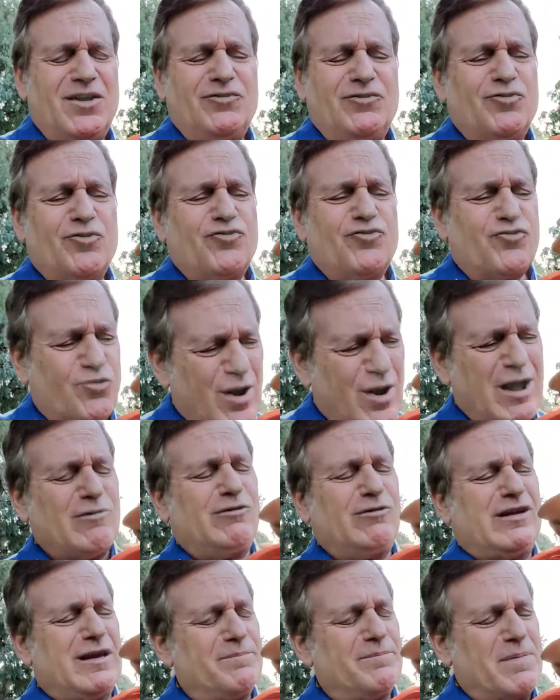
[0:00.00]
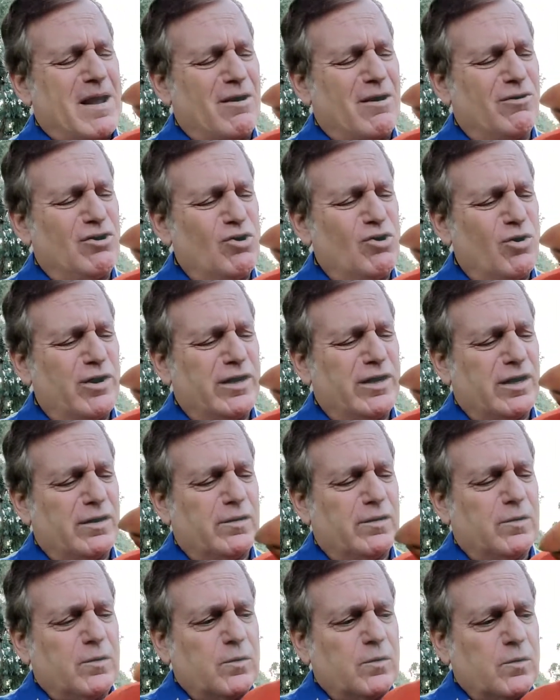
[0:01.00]
You're drowning in paranoia.
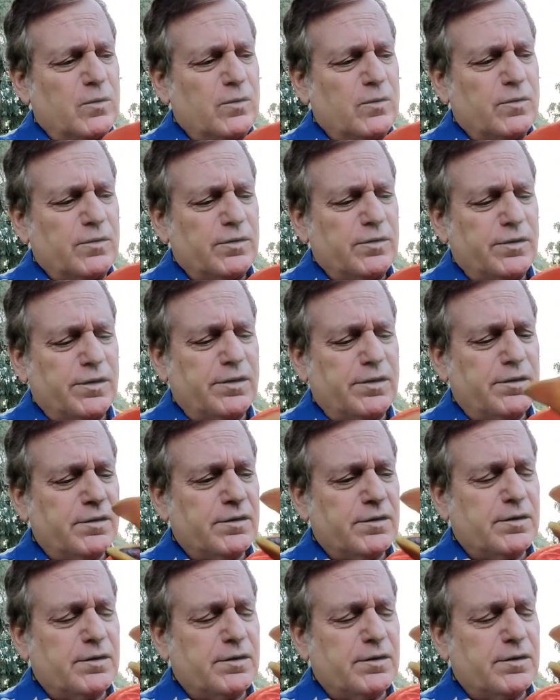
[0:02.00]
Yeah,